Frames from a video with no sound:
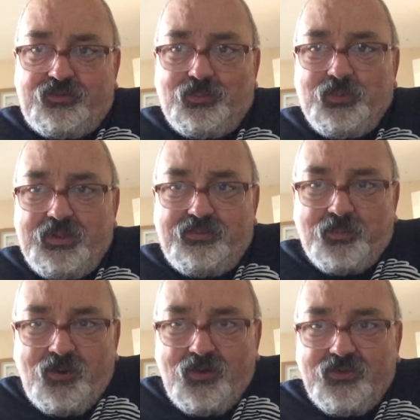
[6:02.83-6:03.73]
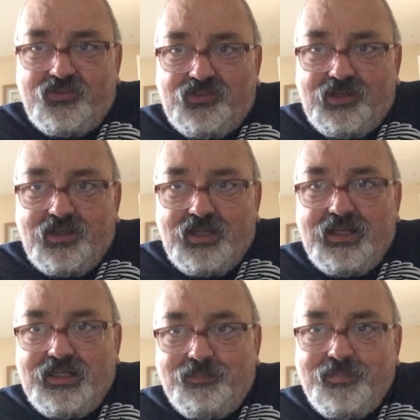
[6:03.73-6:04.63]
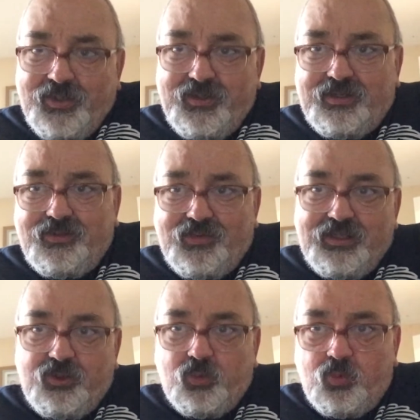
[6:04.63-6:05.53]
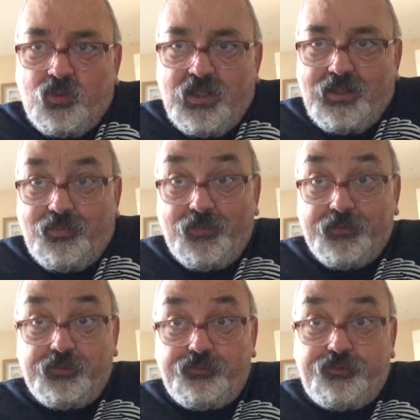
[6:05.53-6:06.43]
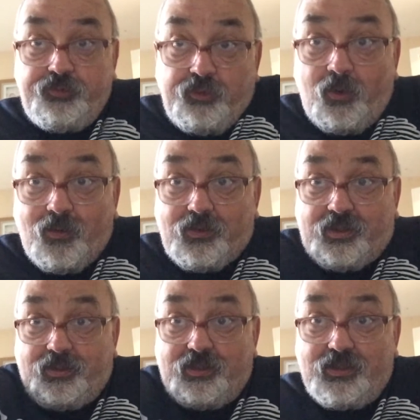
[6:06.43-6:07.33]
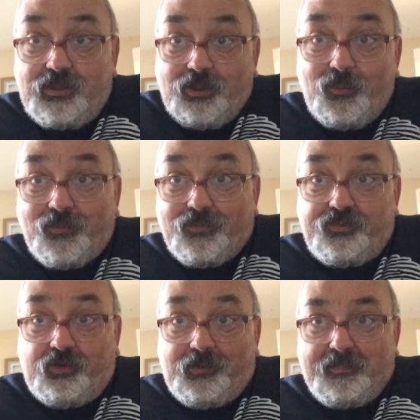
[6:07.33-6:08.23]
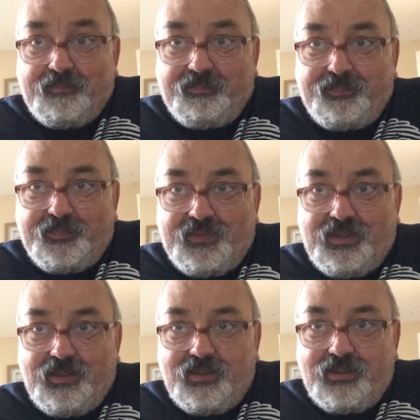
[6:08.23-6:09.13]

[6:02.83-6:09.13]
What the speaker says: with what in America they call the jock culture. Yeah.